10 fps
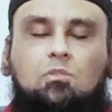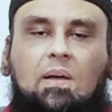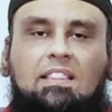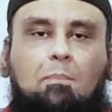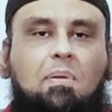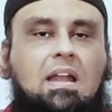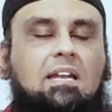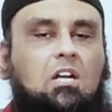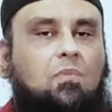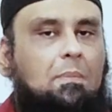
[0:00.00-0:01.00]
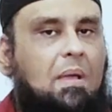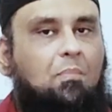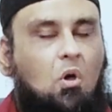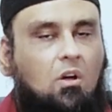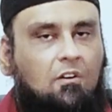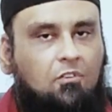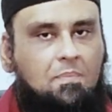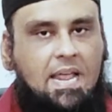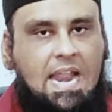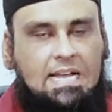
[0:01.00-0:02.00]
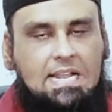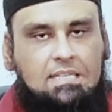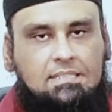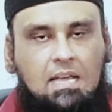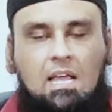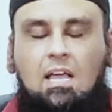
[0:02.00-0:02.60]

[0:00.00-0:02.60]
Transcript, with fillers: says when the pendant will be broken from the necklace,